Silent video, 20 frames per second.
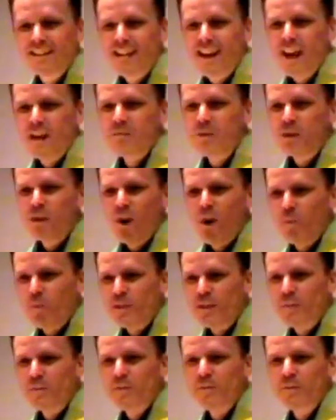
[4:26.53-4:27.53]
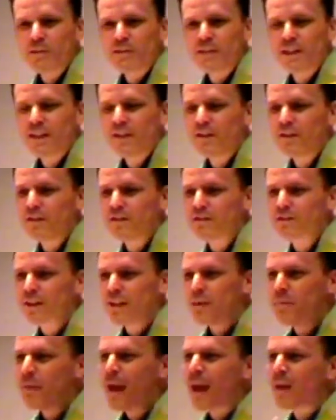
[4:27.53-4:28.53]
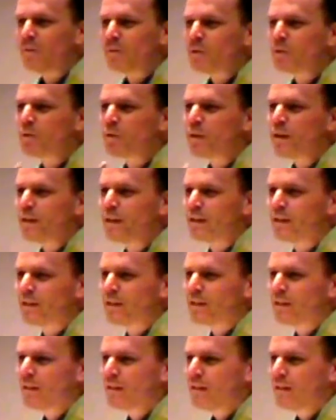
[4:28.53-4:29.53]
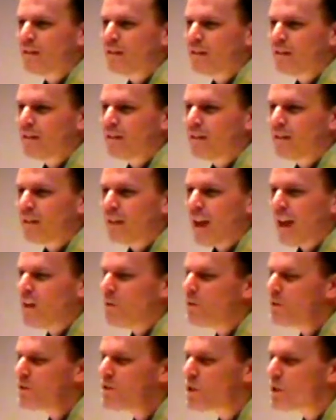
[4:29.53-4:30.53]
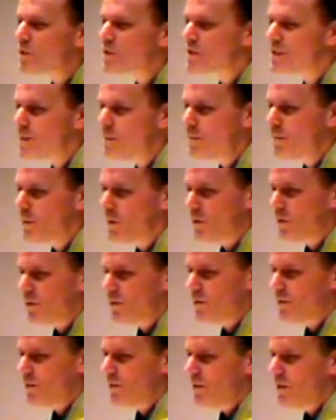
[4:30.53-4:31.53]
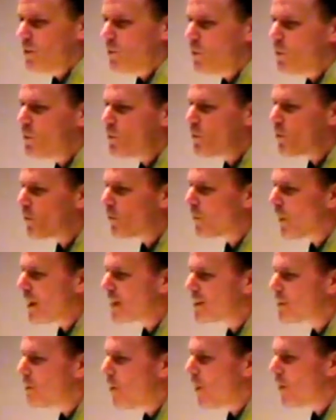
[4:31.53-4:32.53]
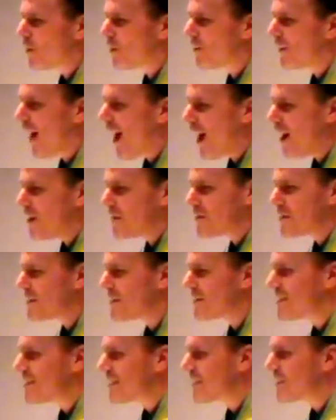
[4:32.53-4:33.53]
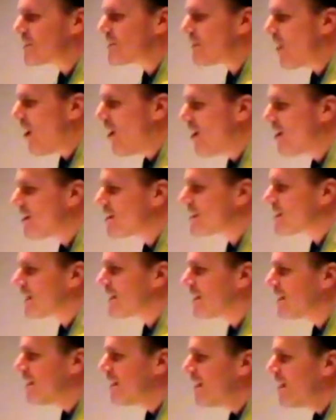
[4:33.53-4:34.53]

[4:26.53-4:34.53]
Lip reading: And we'd open up the materials and a man would read. And it was so simple. We would reflect upon our lives and sing songs and